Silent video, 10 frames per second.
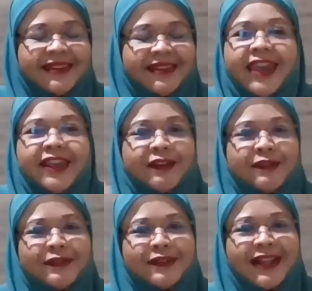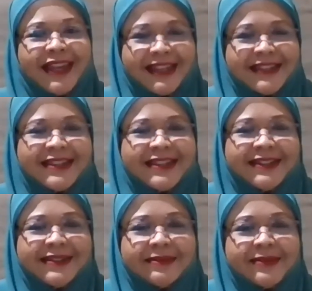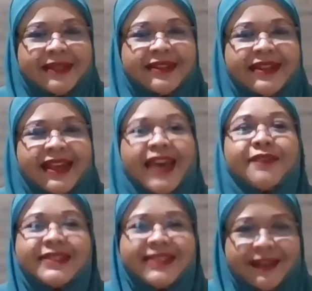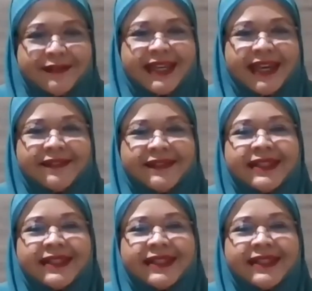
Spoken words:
Thank you, ladies and gentlemen. Have a safe night.